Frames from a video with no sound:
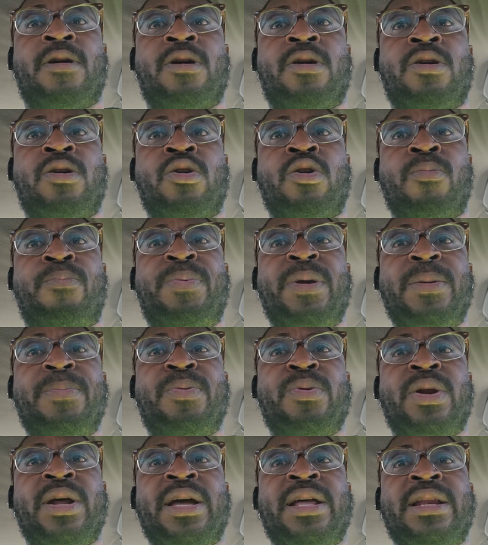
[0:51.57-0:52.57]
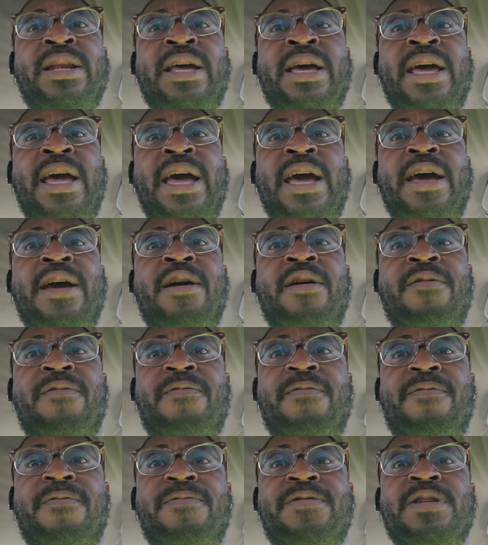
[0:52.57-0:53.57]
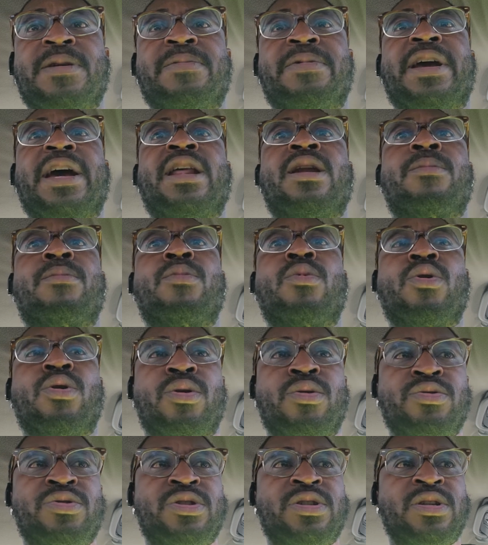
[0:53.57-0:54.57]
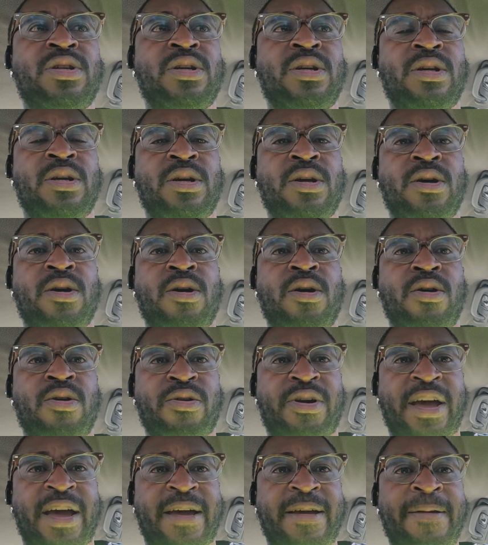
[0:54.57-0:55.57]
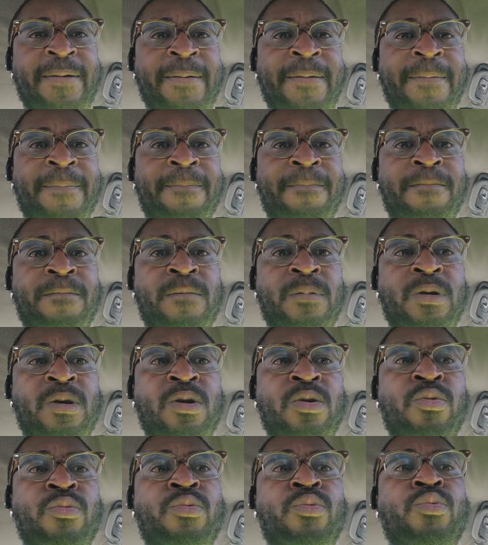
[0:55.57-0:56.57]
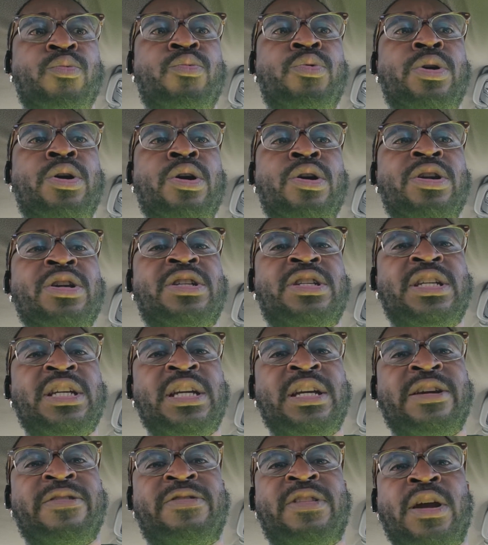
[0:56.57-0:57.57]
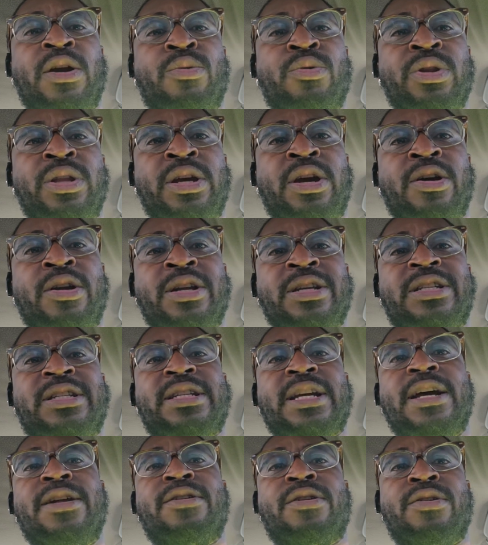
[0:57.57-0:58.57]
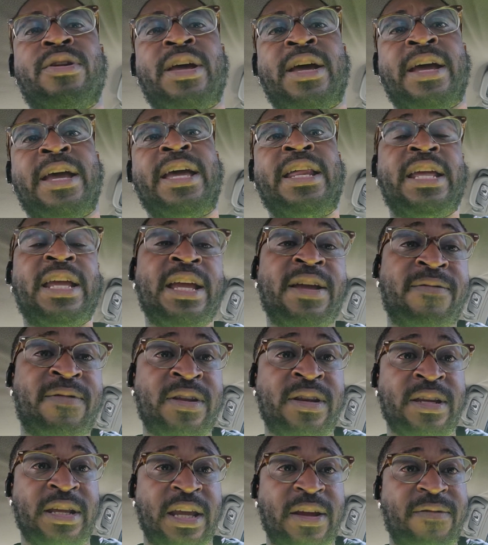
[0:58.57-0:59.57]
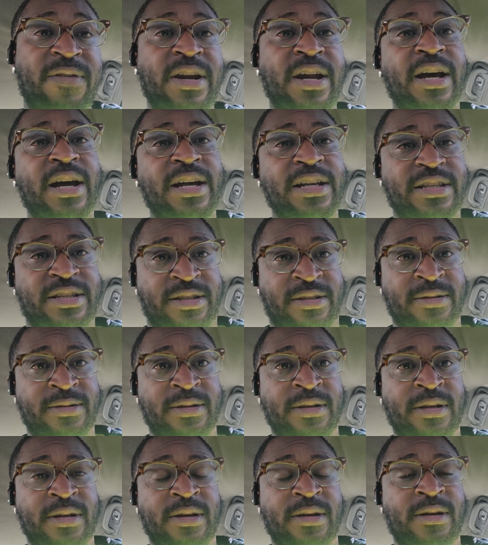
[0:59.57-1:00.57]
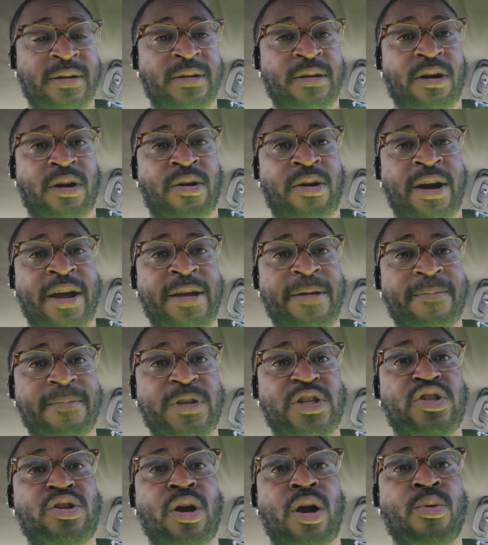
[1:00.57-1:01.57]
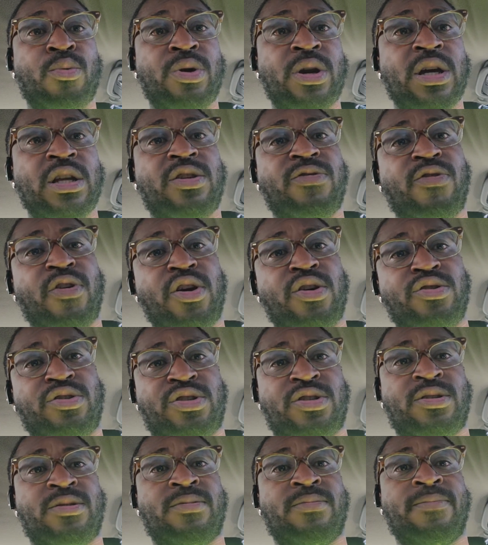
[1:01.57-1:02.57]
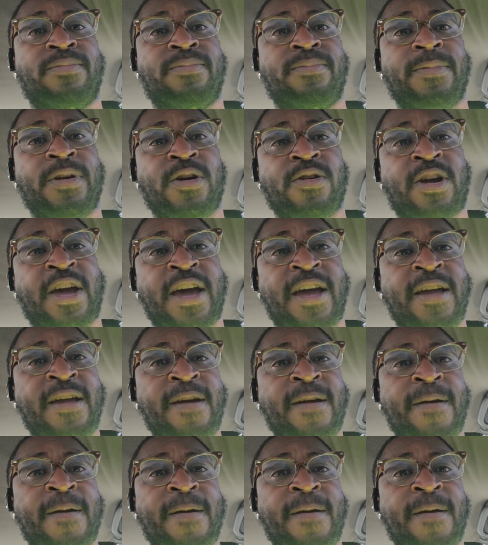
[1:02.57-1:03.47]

or people that that have some kind of morals, okay, we're gonna see if they're really gonna stand on that. And even even us, all right, starting with us first, okay?